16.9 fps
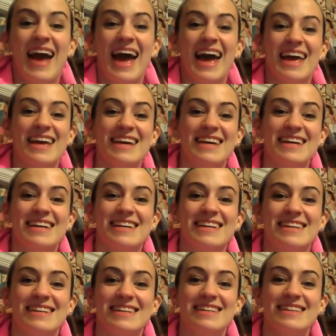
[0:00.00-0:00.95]
Okay.
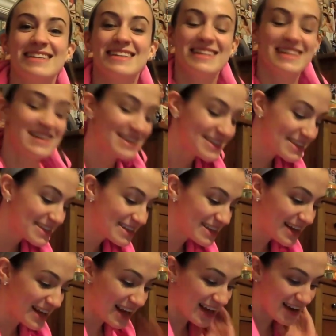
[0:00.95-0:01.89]

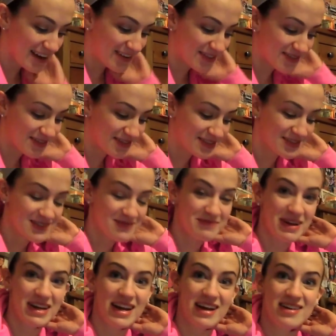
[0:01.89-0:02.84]
Ow,
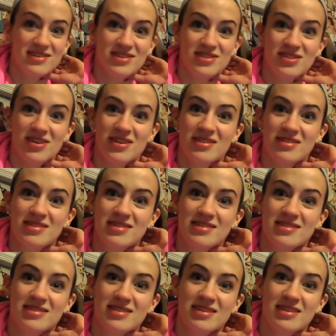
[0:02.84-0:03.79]
my neck just hurts.